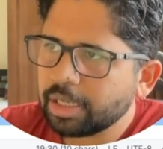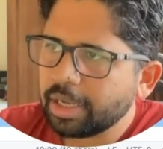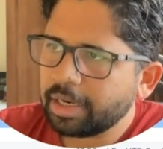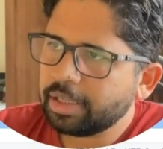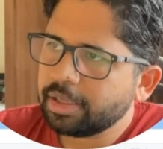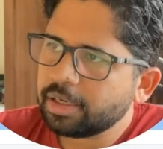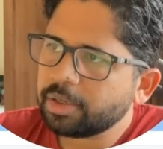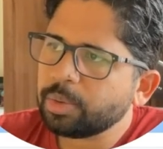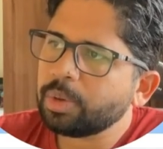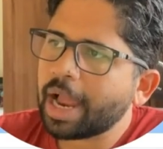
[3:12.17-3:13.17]
And here
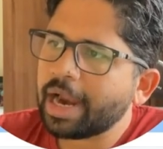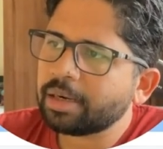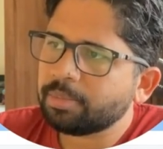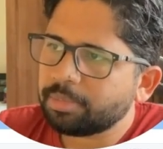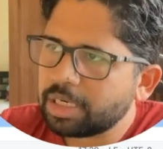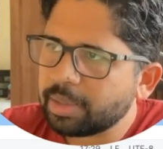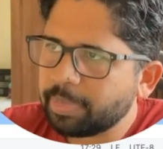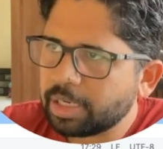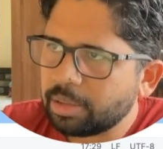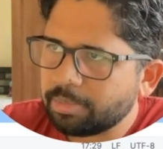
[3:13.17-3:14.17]
you add
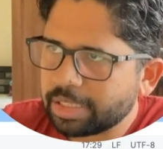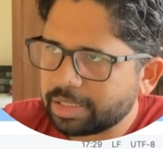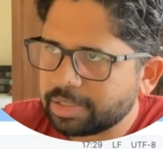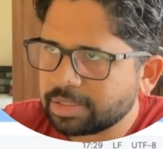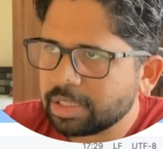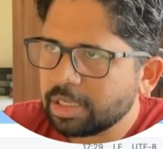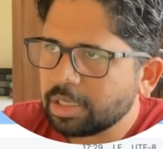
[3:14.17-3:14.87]
multiple methods.